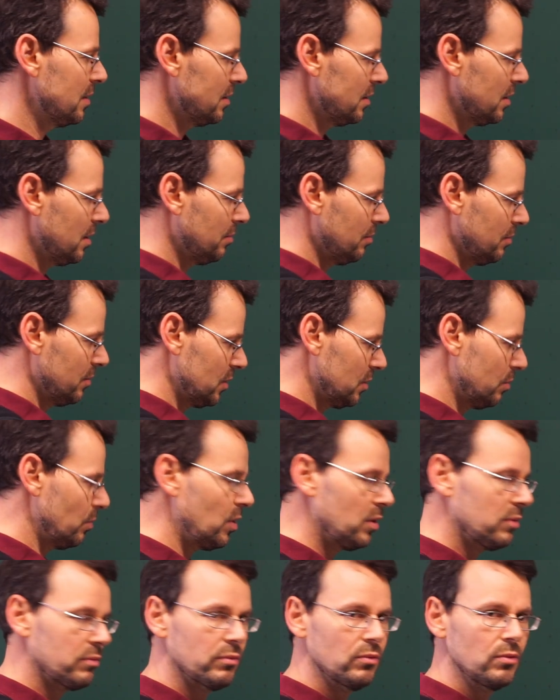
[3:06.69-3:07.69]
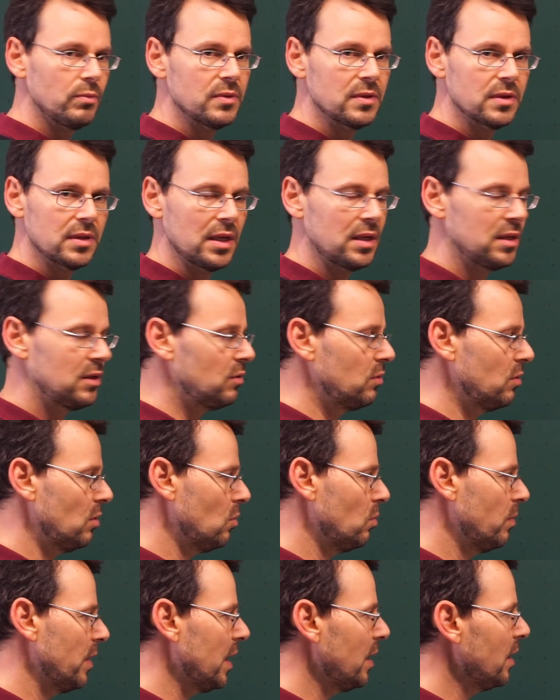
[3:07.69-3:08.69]
some small groups that you know
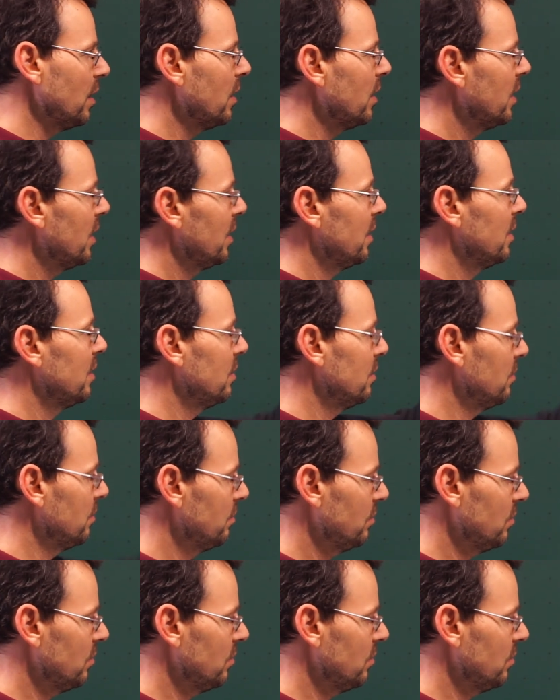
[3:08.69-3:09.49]
well, and